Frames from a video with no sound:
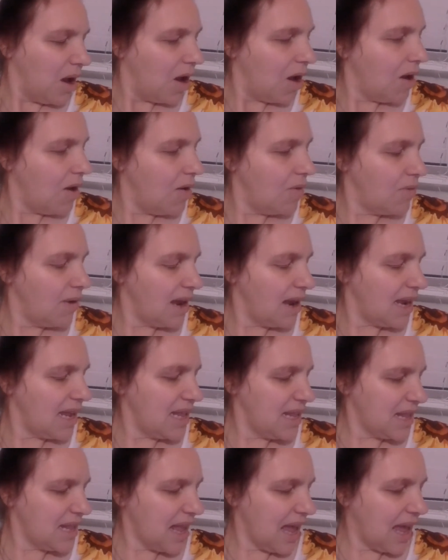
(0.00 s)
"Oh, what
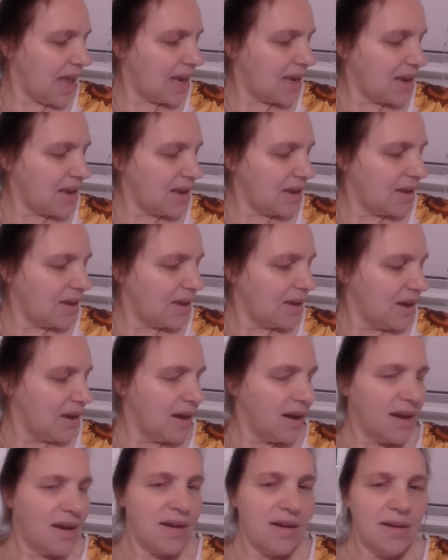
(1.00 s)
is that?"
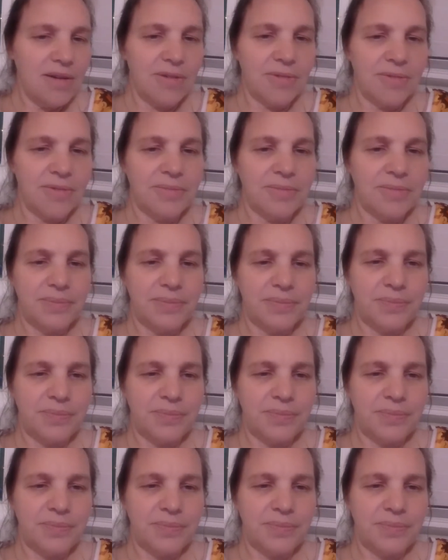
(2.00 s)
"Oh."